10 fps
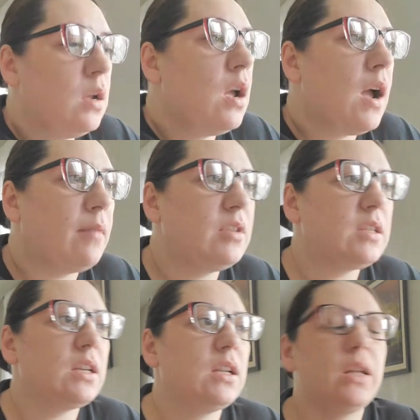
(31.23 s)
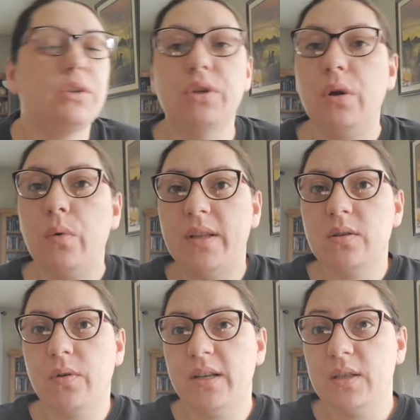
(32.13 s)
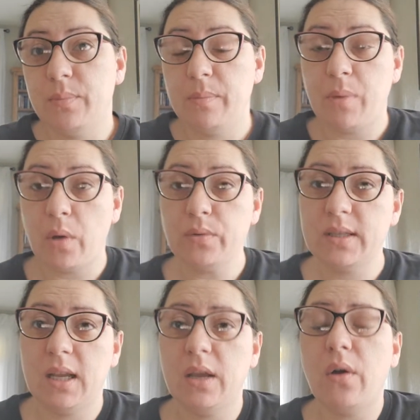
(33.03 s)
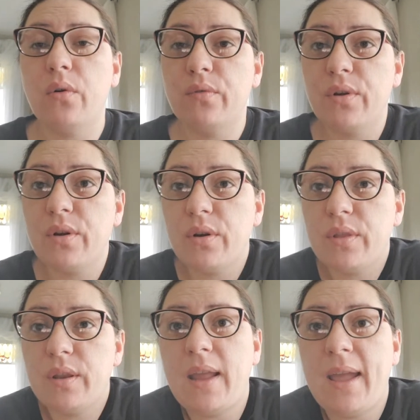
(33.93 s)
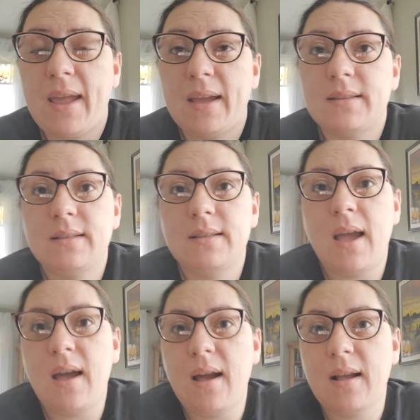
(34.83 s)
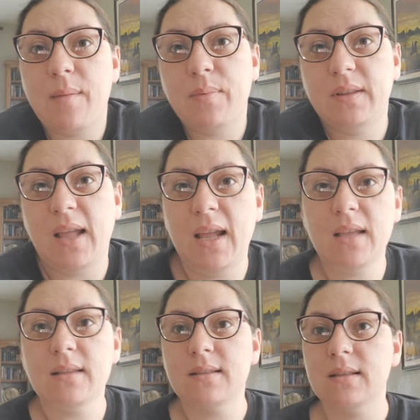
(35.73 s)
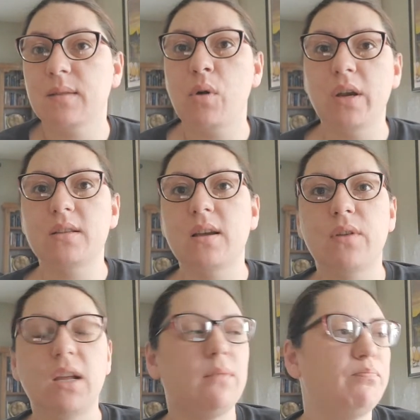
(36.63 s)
I'm just going to let you know what's going to be posting over the next uh, couple days. Good morning, Tony.